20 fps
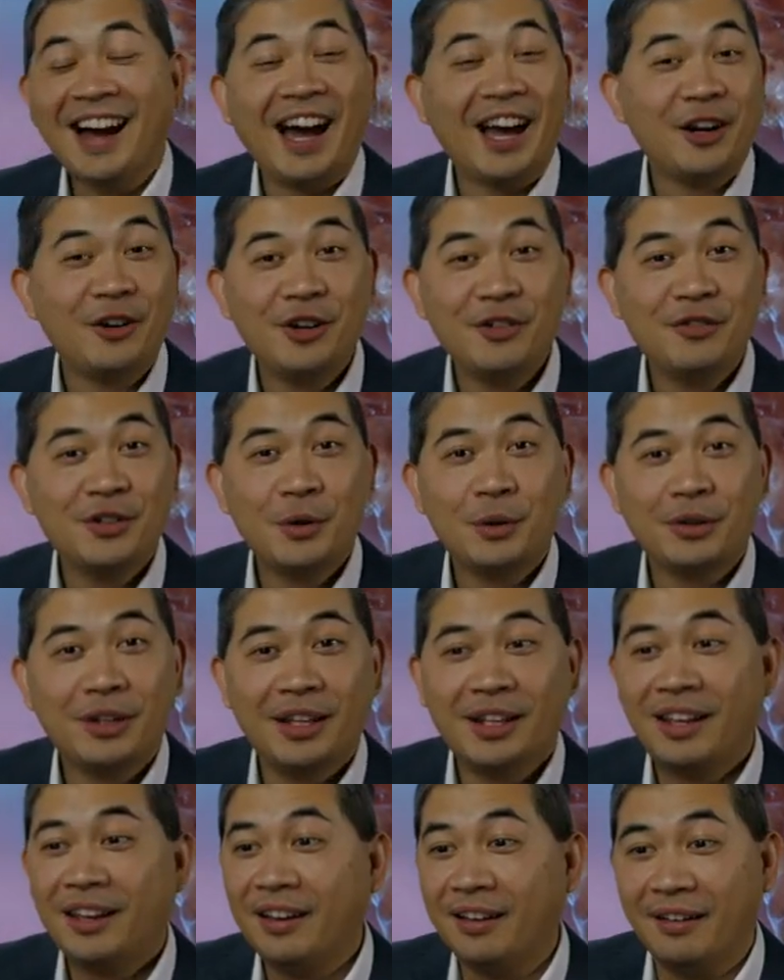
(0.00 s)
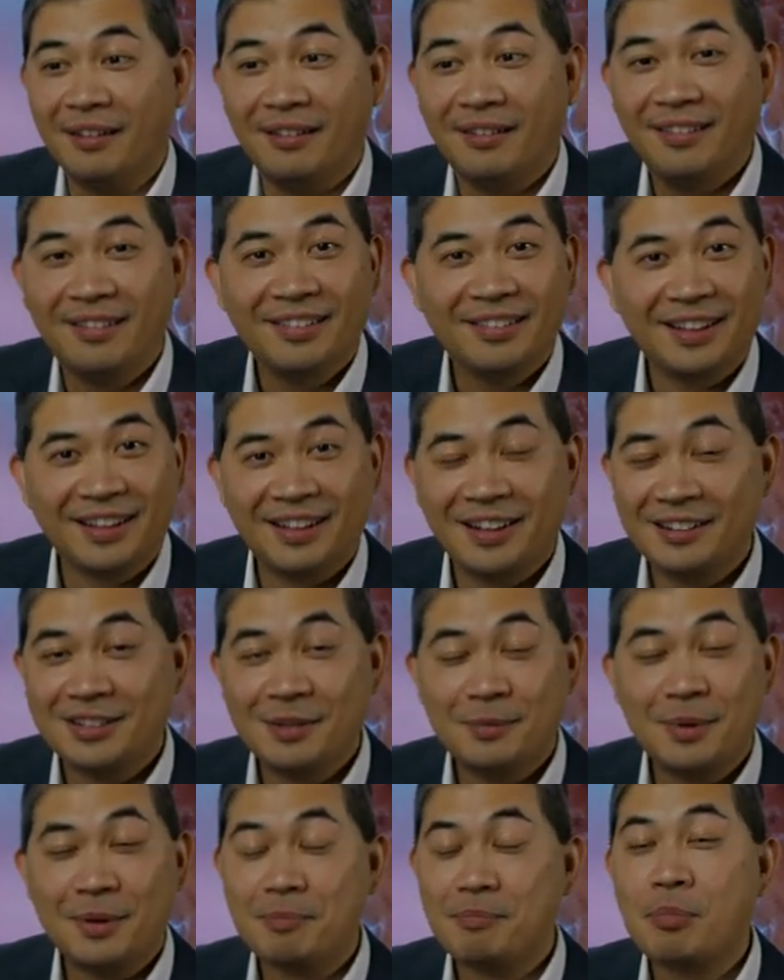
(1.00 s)
I don't even know what they did. Like, to
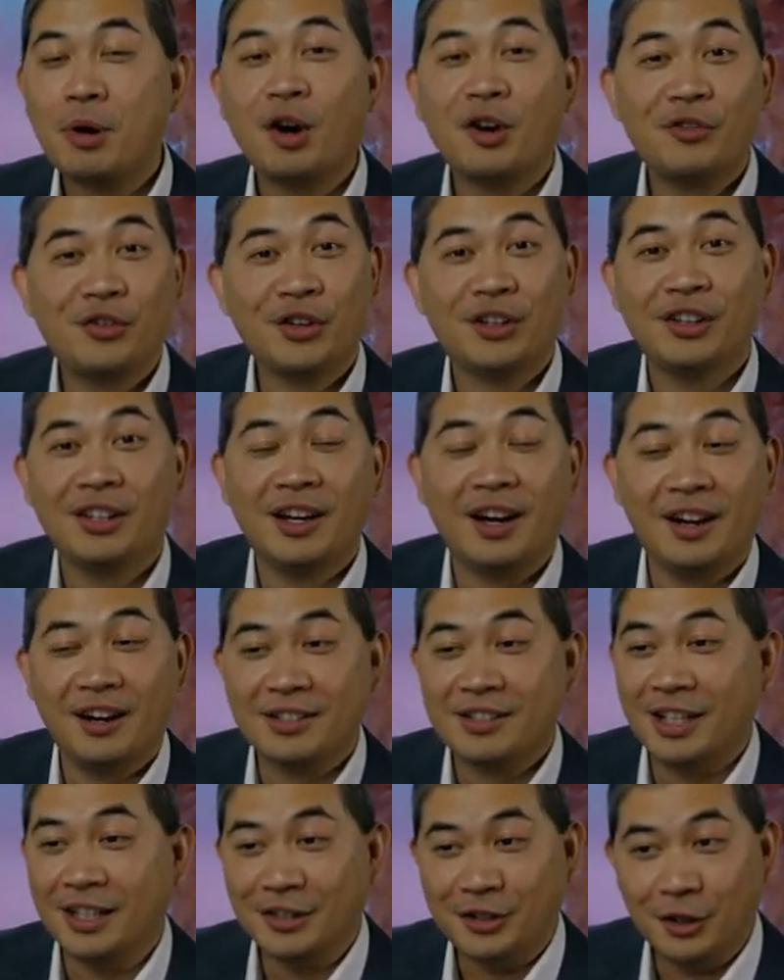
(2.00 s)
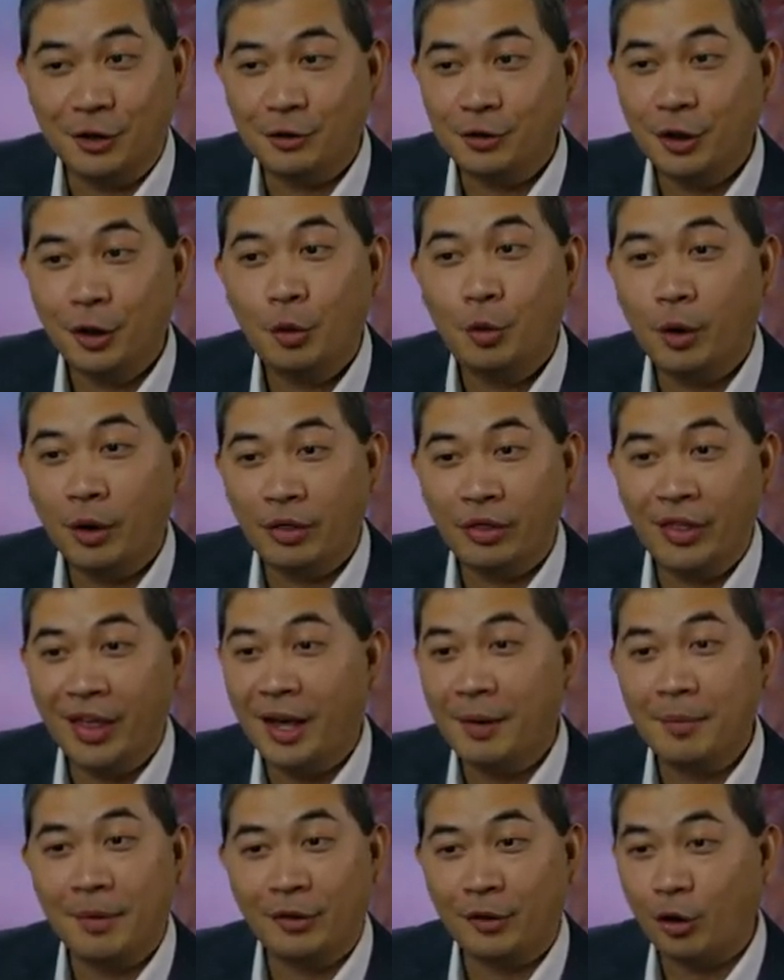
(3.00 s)
be perfectly honest, I don't know what
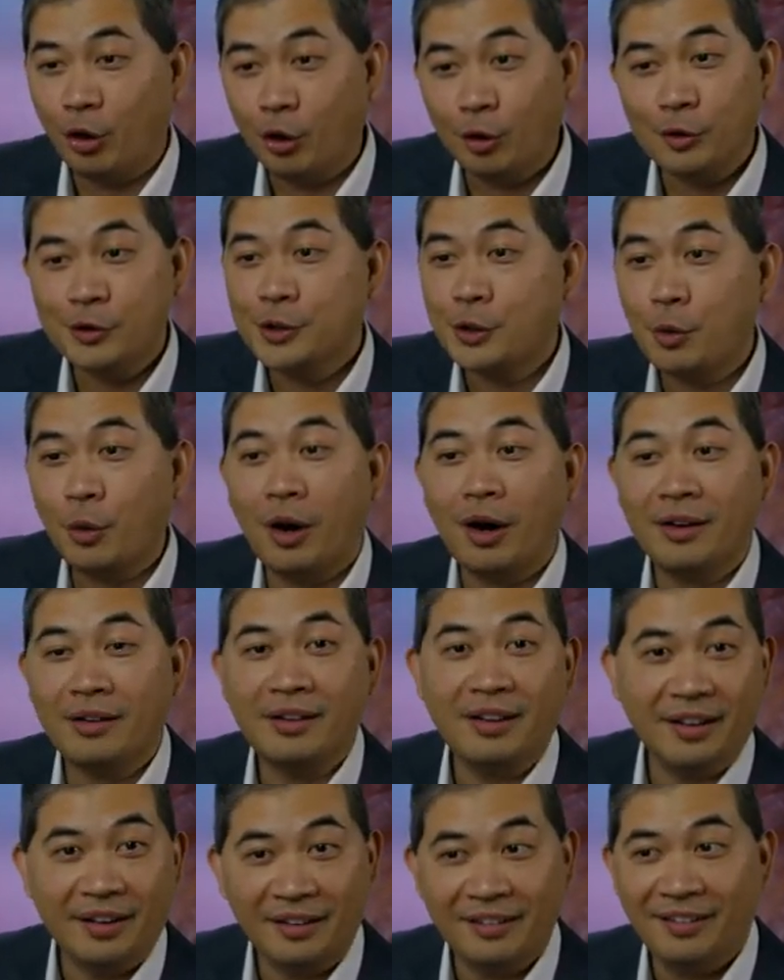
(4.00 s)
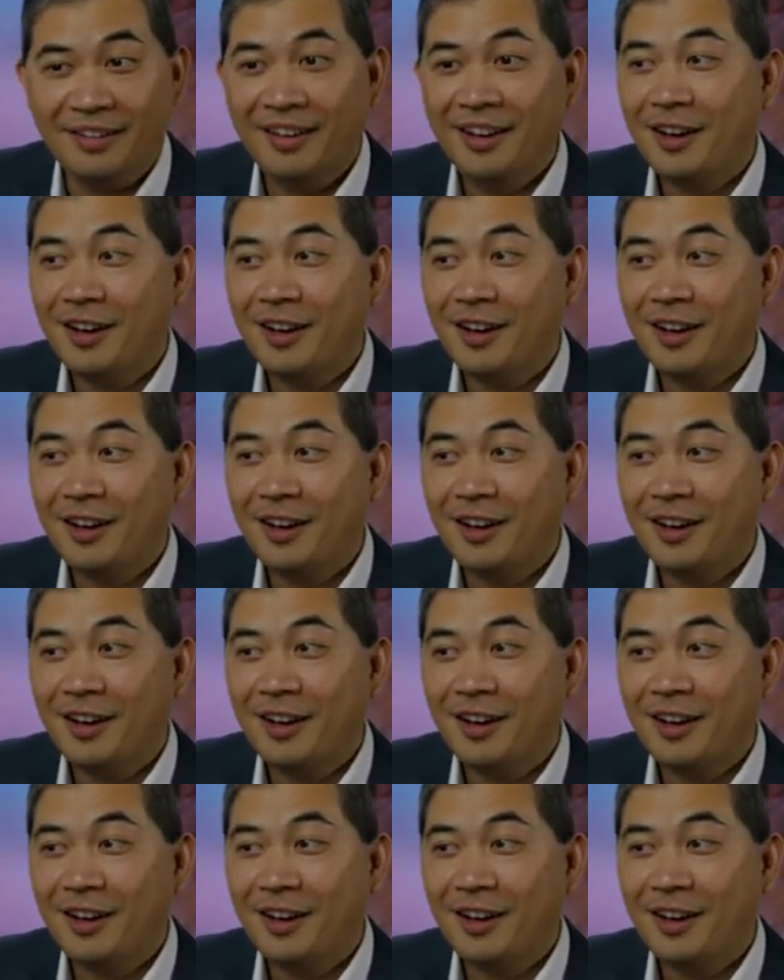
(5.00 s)
them and their whole squad did,